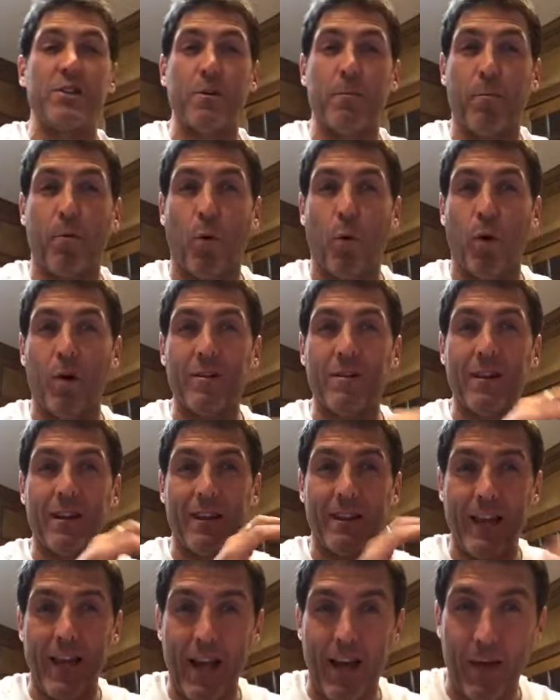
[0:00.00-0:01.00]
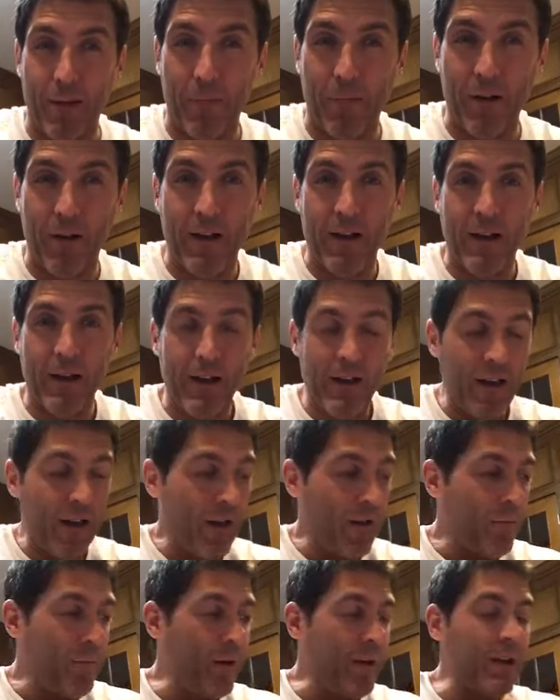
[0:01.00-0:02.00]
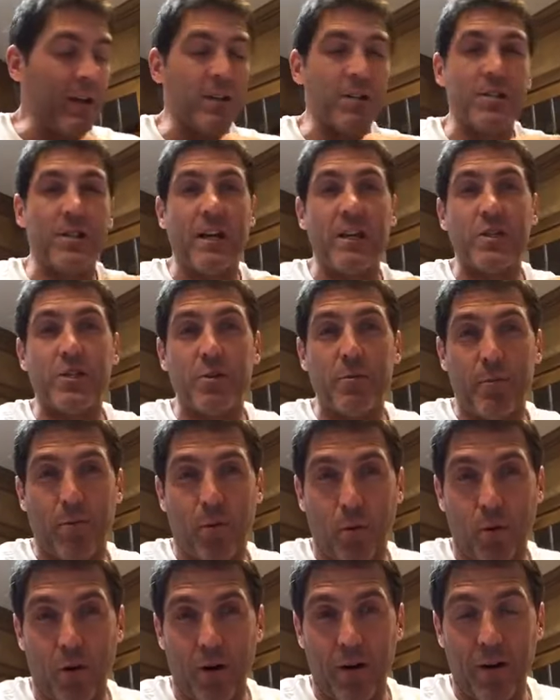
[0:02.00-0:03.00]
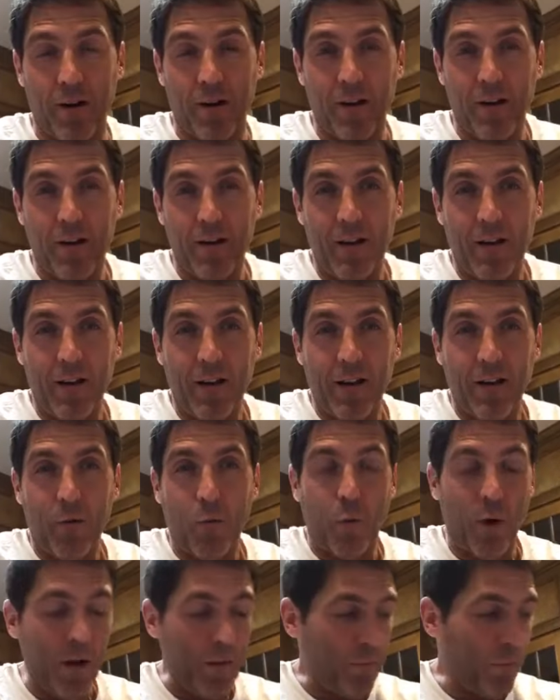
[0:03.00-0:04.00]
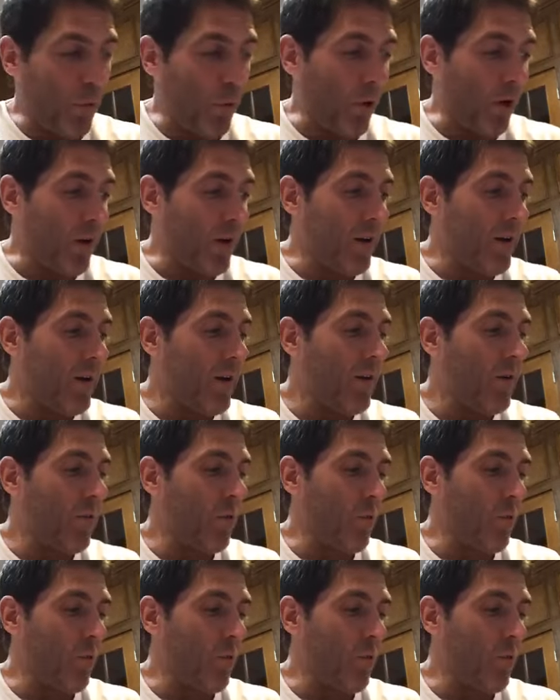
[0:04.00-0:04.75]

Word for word: and support them, because they support WhiteBoard